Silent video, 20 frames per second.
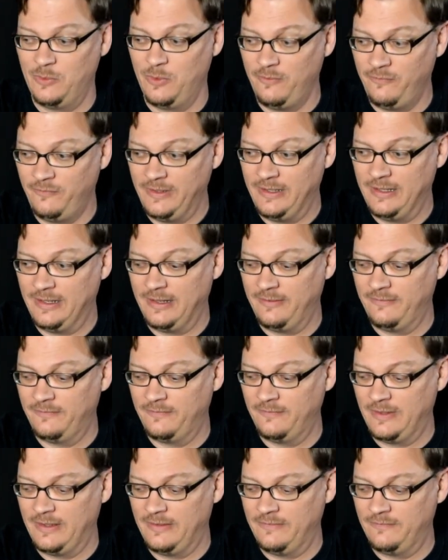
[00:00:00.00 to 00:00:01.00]
Hopefully
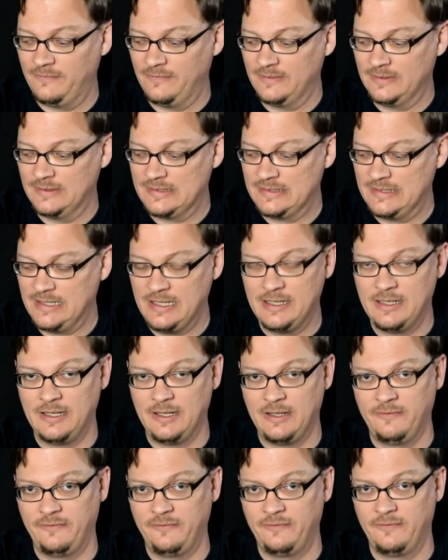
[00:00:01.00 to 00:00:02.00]
I've said
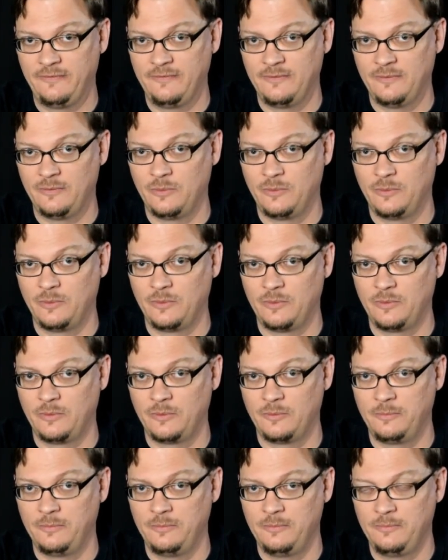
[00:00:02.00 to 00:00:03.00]
enough
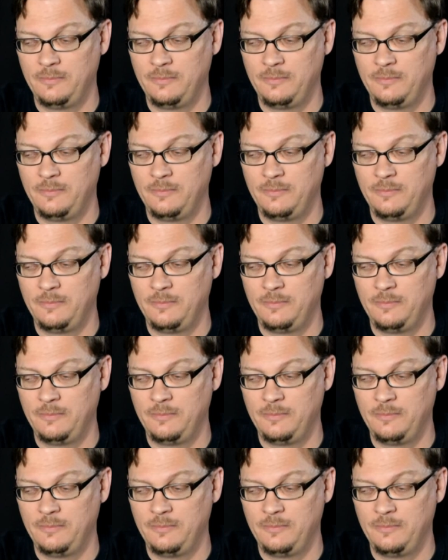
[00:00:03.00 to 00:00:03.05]
or